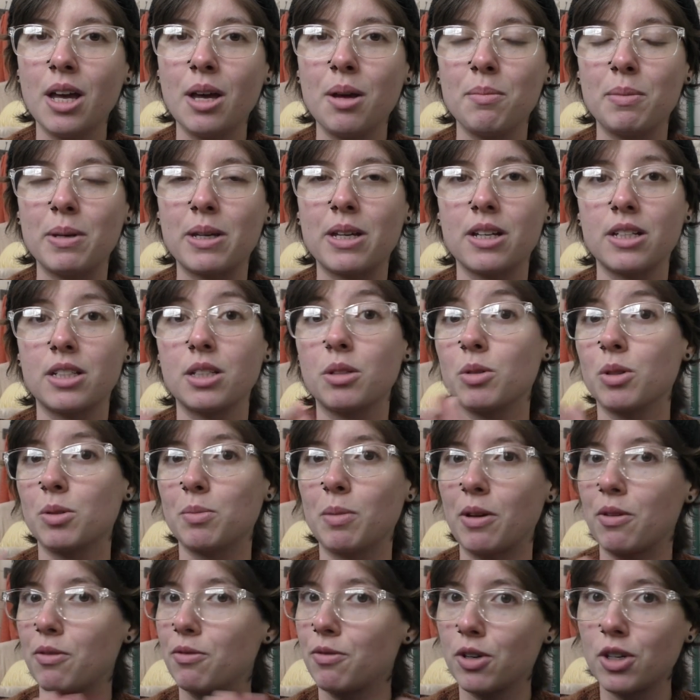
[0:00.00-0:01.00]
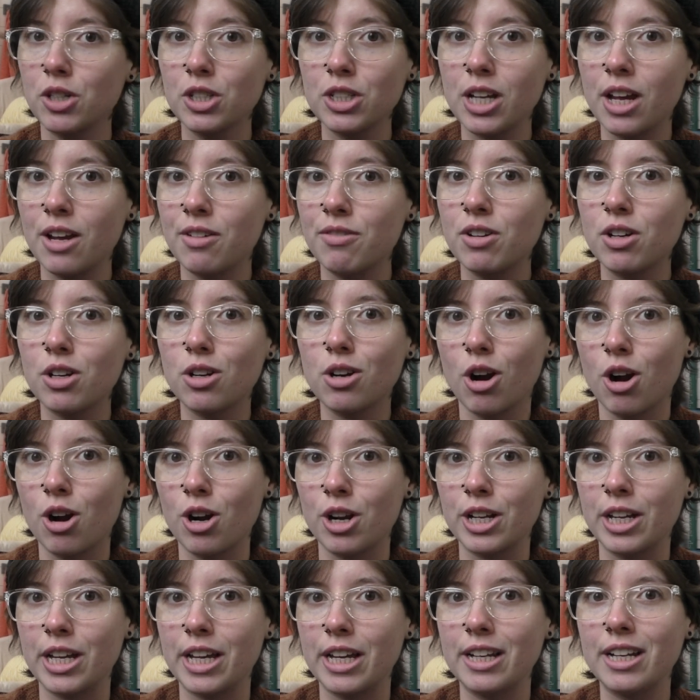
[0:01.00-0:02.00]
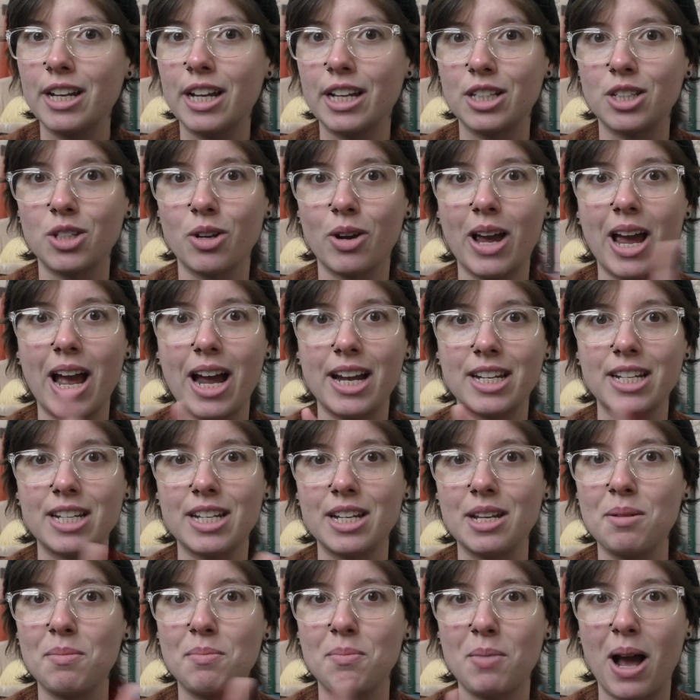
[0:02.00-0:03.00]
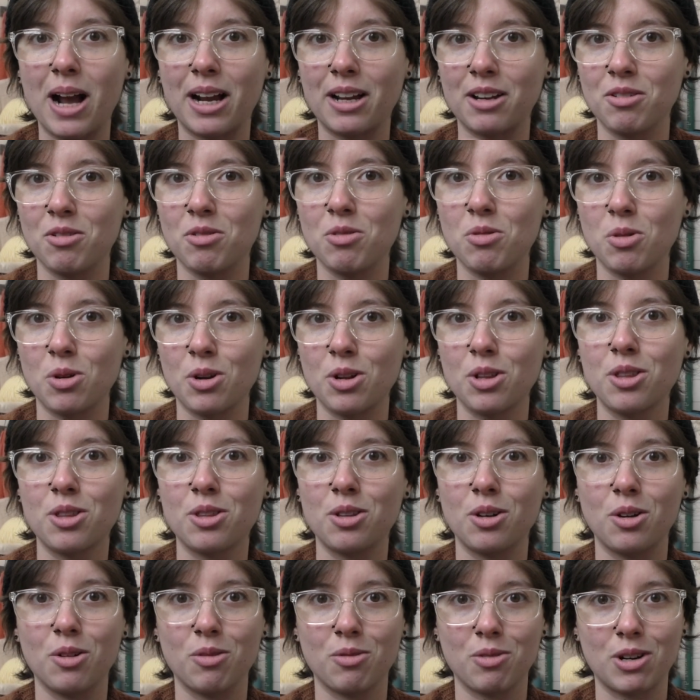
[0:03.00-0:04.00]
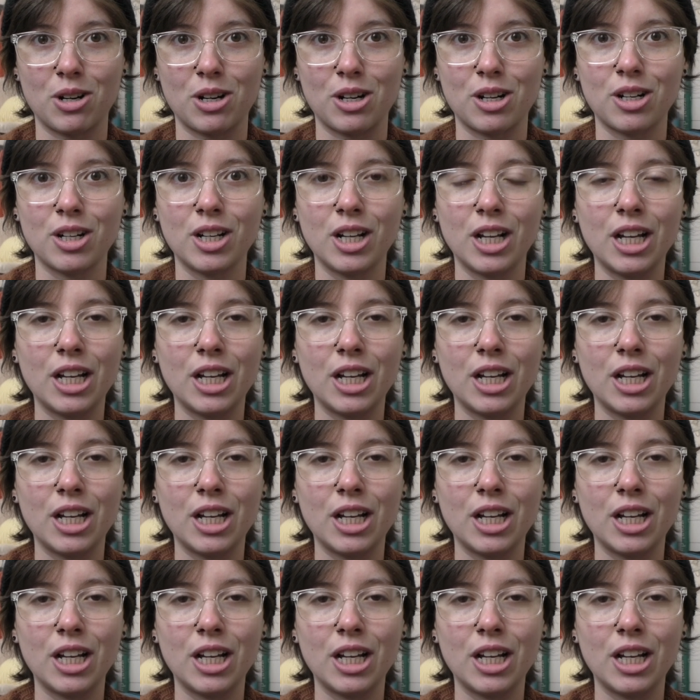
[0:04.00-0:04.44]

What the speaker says: because it was my first ever cardigan, and so I had to knit back and forth over